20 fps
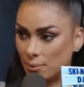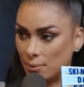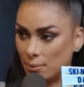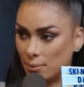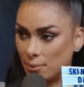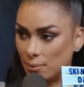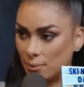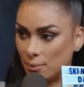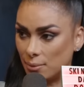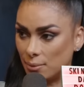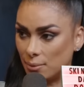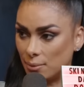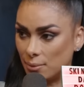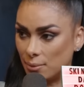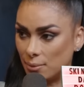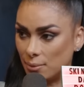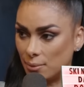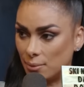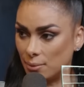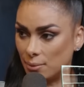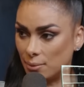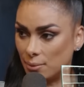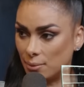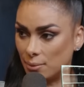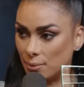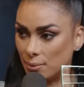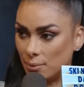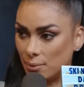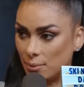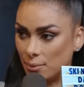
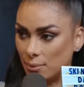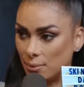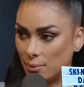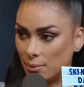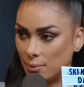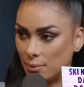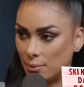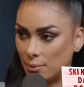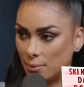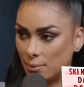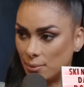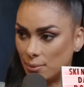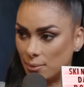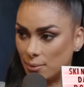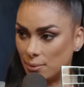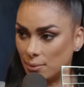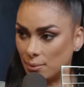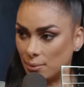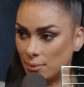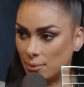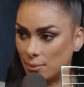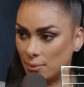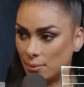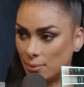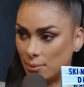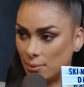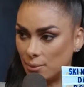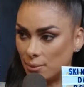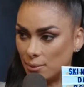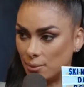
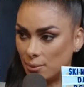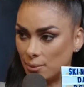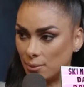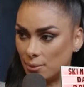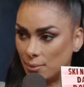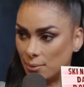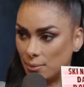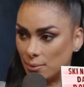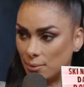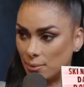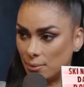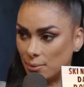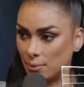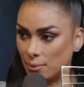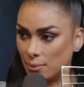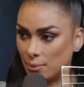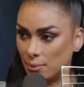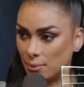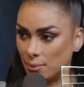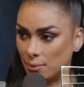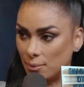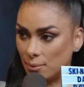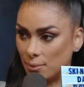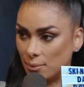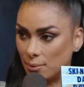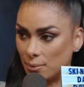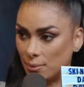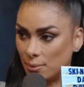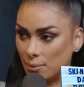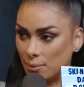
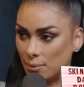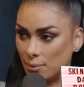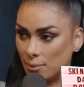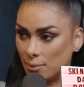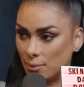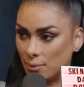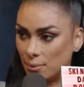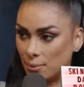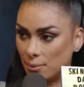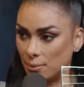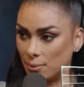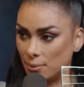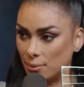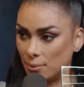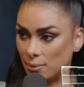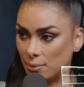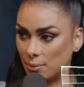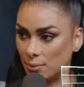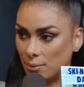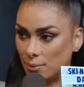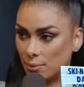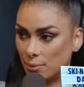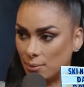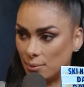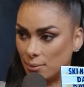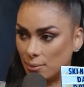No words are spoken by the person on screen.